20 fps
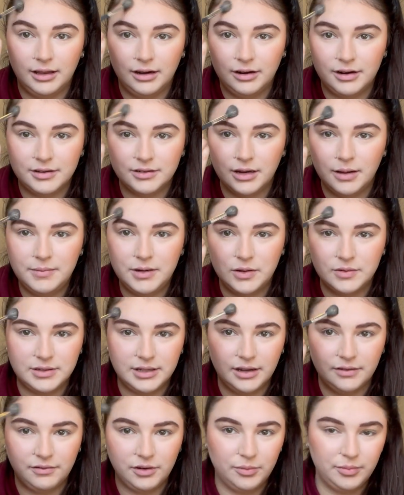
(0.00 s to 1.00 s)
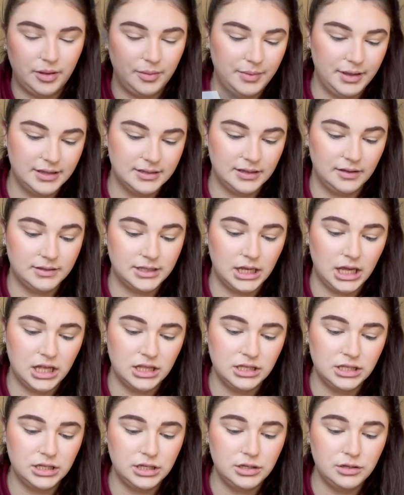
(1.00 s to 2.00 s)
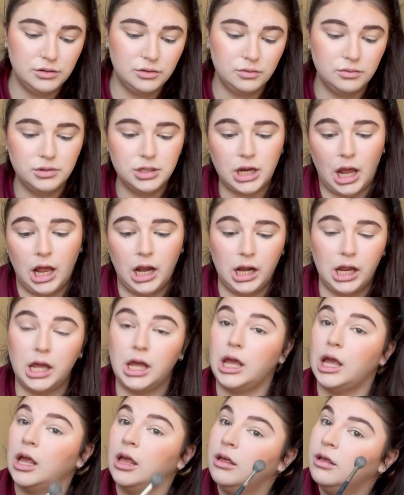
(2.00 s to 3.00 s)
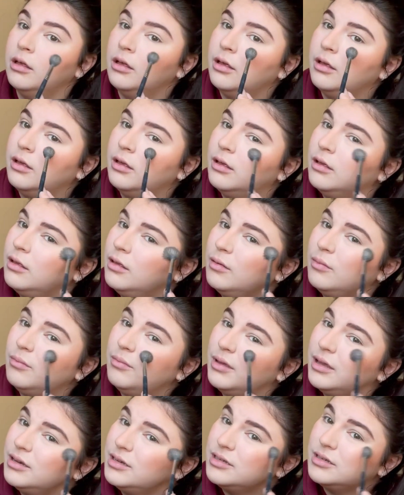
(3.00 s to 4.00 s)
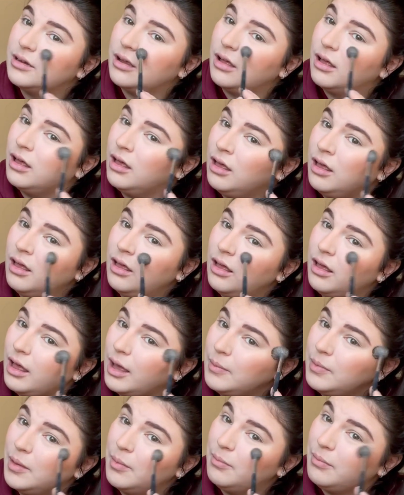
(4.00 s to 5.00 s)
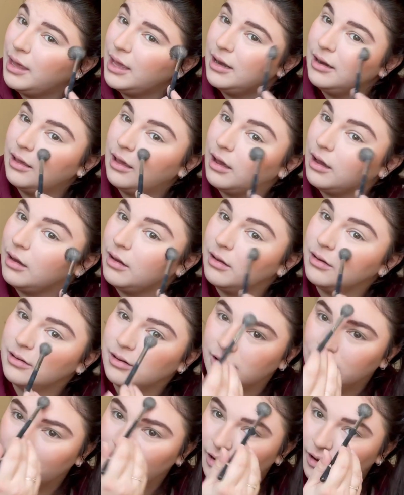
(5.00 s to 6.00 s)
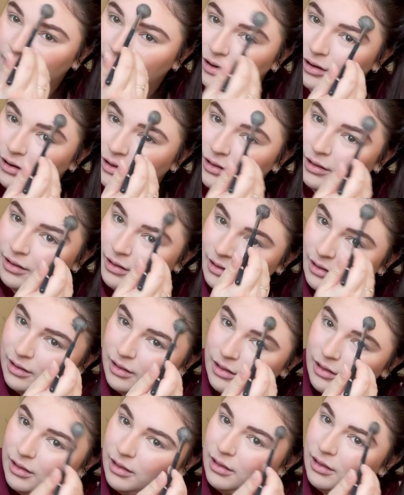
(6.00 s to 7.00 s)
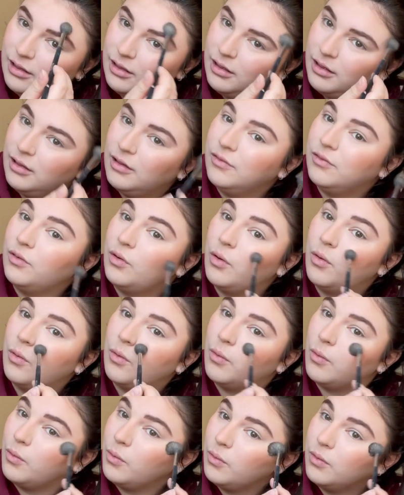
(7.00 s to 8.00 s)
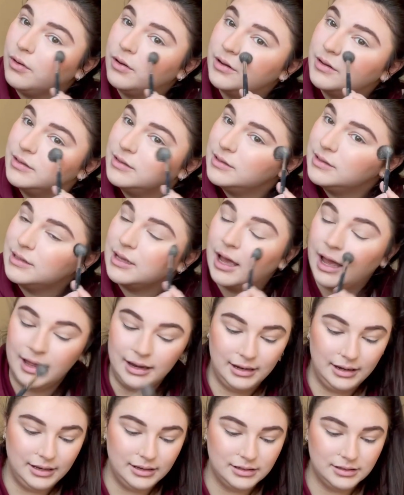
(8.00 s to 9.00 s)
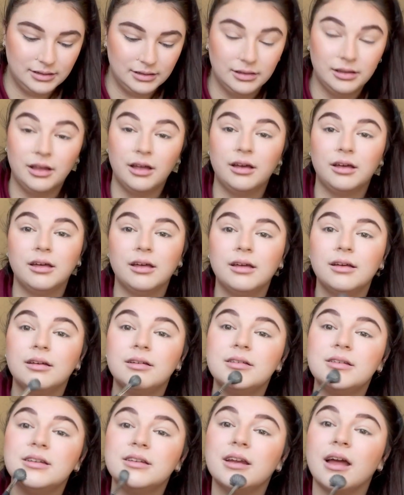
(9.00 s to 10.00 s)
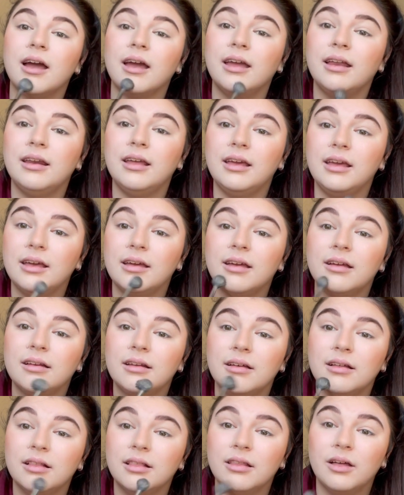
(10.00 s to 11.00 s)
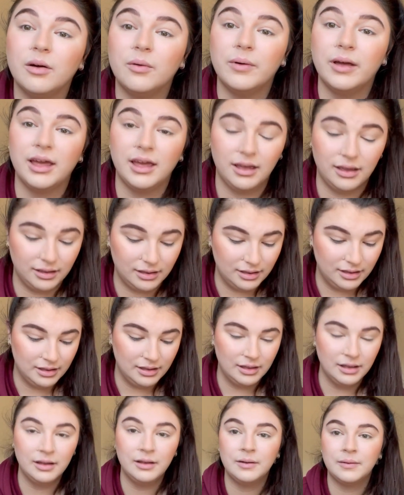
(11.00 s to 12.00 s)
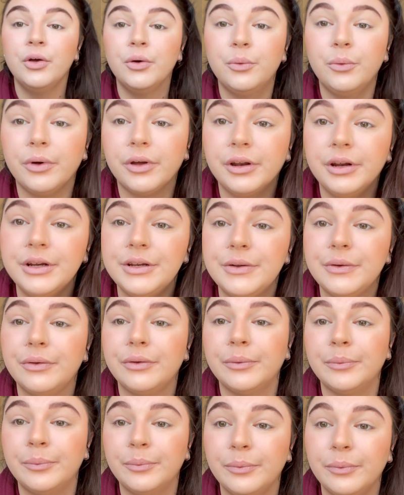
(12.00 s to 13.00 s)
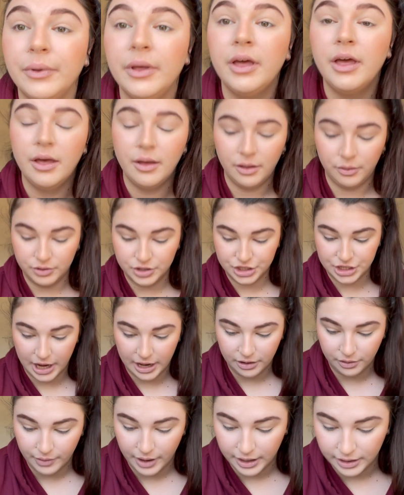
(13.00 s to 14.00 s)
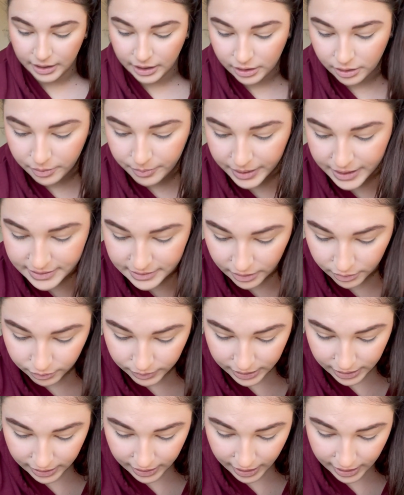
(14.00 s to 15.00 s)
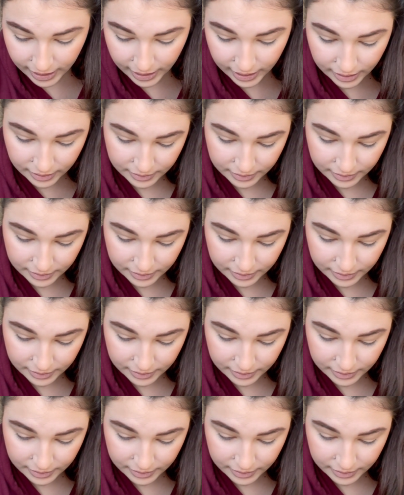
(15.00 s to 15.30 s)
I stopped using it for a bit because I was like, it's too shiny. Bitch, huh? I'm the main character. Of course I need to look shiny and glowing. We're gonna do some shadow eyeliner because I really like it.